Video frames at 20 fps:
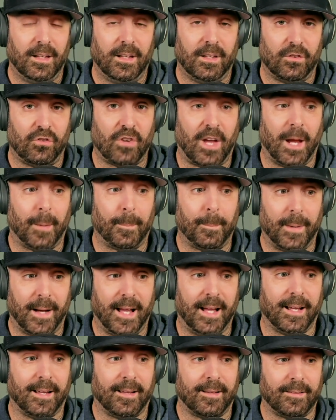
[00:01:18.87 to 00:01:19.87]
Jack
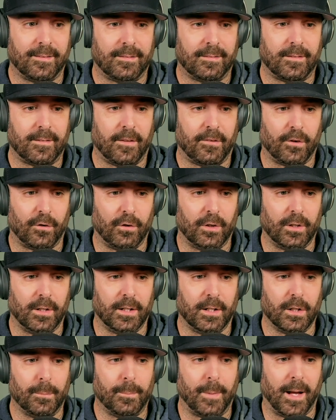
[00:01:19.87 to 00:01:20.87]
Black does a really
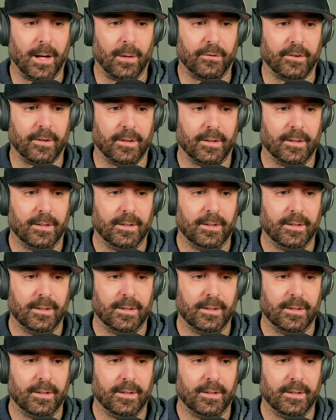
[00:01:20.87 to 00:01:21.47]
good Bowser.